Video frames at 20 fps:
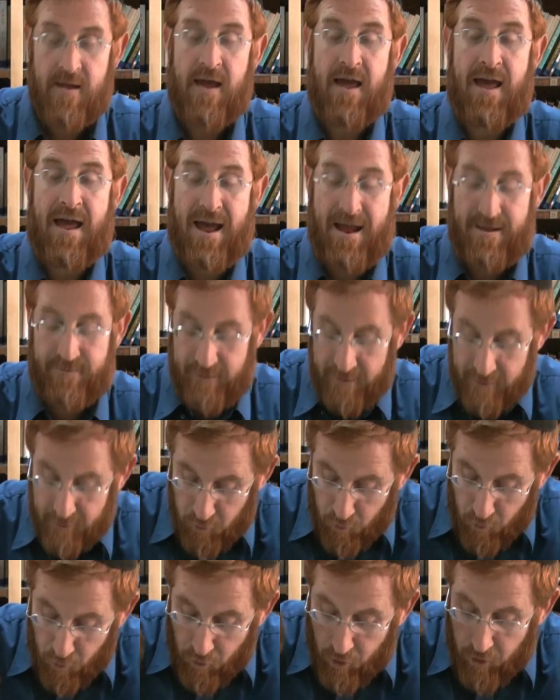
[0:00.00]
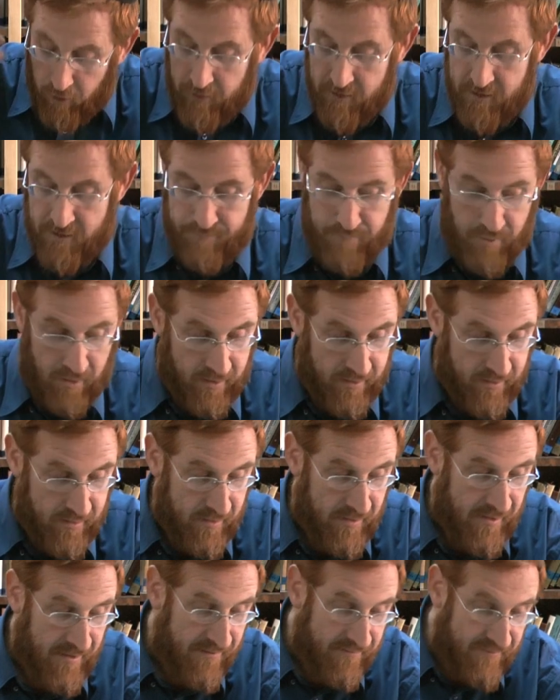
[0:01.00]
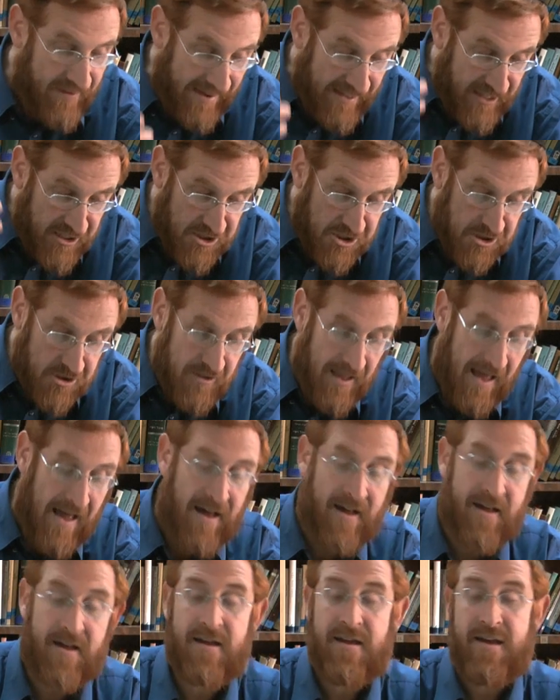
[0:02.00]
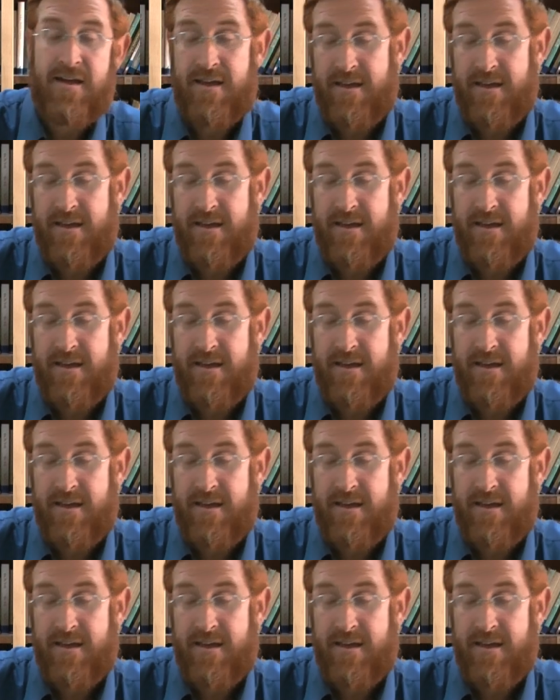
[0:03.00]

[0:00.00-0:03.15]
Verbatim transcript: and he calls upon Vayishlach.